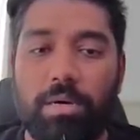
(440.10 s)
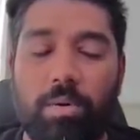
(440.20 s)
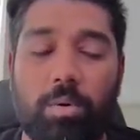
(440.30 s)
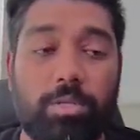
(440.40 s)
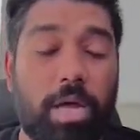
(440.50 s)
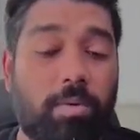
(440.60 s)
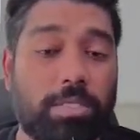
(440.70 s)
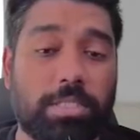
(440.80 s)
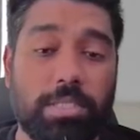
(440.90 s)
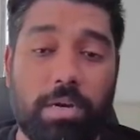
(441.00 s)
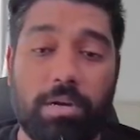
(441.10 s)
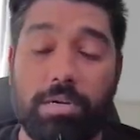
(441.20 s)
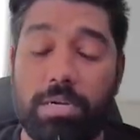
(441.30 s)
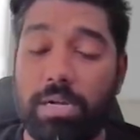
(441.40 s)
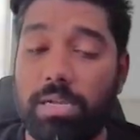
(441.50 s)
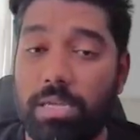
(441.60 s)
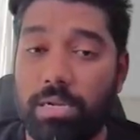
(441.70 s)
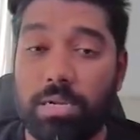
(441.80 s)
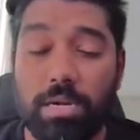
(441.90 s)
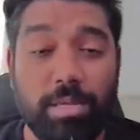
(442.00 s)
Oh, that was a
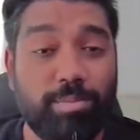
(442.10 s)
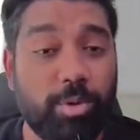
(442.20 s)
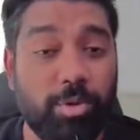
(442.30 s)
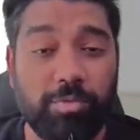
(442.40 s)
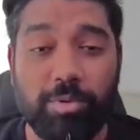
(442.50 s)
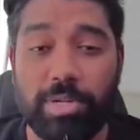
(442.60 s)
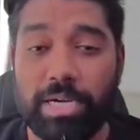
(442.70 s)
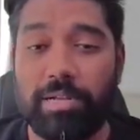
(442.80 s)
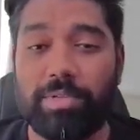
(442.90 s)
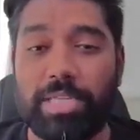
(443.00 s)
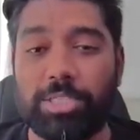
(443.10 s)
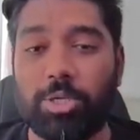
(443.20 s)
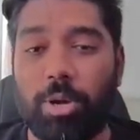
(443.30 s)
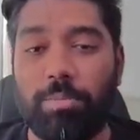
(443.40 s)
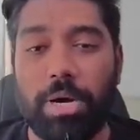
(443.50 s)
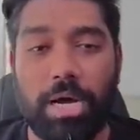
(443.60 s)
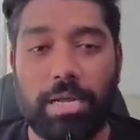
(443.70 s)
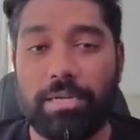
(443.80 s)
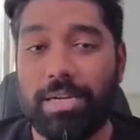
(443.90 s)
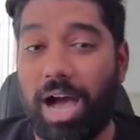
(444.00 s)
really, really beautiful curl with the shot,
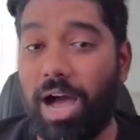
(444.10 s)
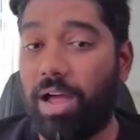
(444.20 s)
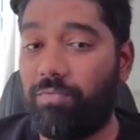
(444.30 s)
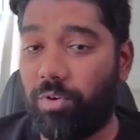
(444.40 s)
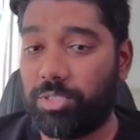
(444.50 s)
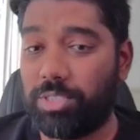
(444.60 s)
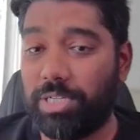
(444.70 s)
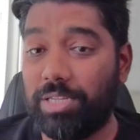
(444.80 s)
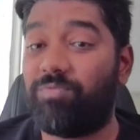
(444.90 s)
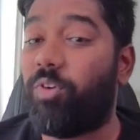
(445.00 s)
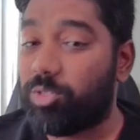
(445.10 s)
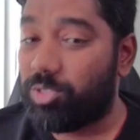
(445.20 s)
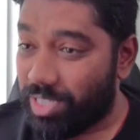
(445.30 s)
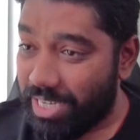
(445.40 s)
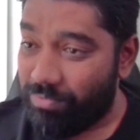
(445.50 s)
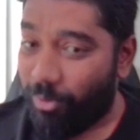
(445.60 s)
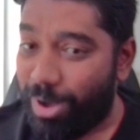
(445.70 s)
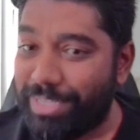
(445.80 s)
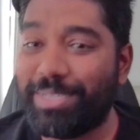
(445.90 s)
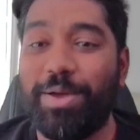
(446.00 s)
but unfortunately, fortunately for
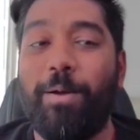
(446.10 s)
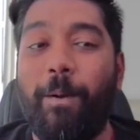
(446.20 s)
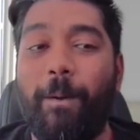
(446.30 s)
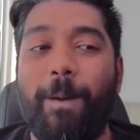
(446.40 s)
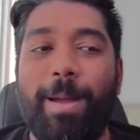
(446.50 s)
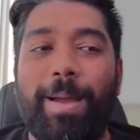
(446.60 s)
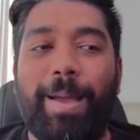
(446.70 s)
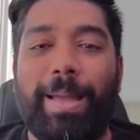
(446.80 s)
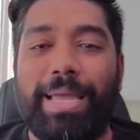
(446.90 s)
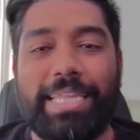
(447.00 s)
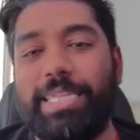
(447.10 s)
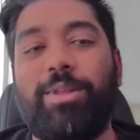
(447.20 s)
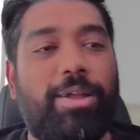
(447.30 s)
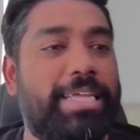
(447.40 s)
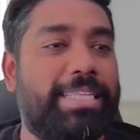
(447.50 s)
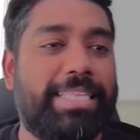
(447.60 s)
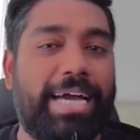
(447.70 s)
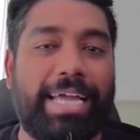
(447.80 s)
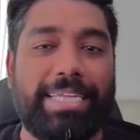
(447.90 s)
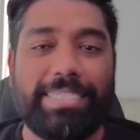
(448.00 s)
us, it did not hit the
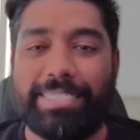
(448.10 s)
target.